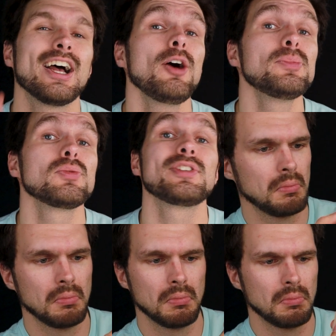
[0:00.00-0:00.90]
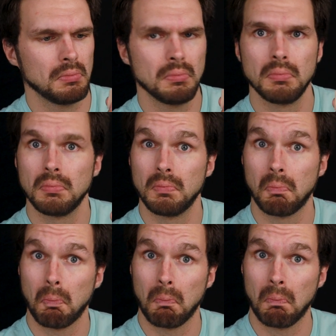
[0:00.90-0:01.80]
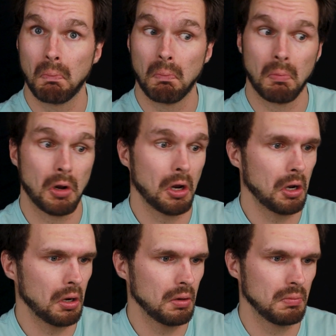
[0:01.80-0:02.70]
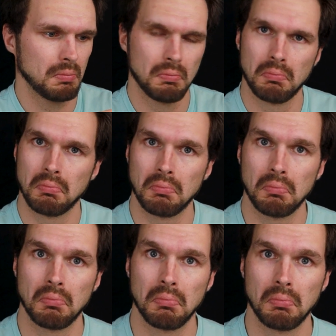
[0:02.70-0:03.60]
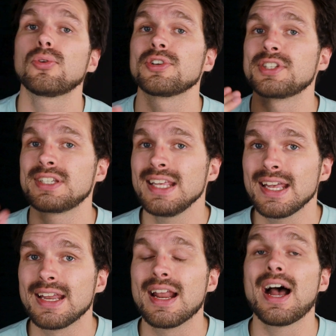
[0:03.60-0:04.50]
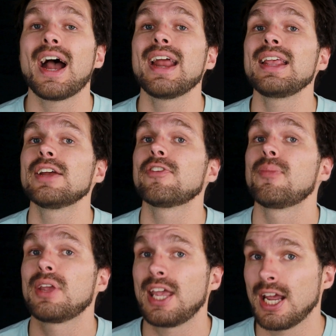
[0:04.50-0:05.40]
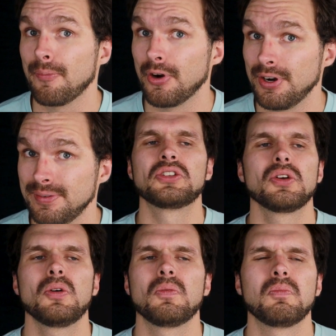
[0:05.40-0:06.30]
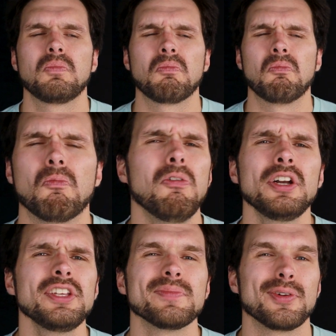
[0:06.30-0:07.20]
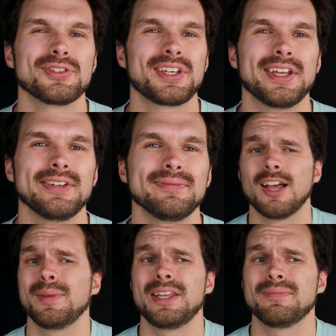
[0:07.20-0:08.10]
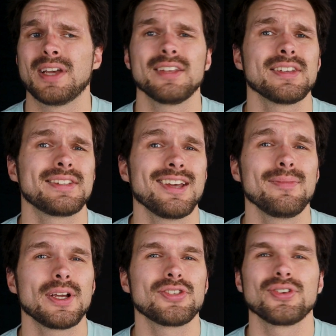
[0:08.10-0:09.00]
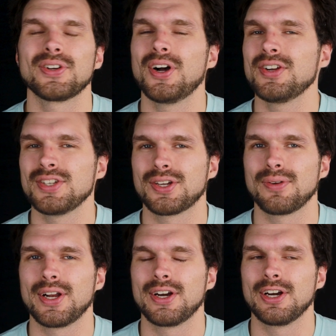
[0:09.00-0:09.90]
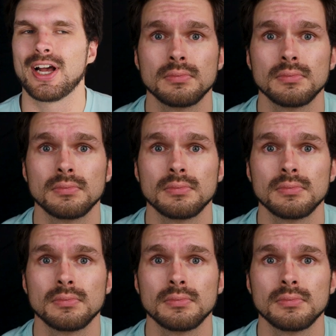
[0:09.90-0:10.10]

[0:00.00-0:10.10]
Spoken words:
helps with sticking any lav microphone onto the talent's wardrobe or skin, hiding it from the camera. So, what is Moleskin? I mean, as a sound mixer and content creator,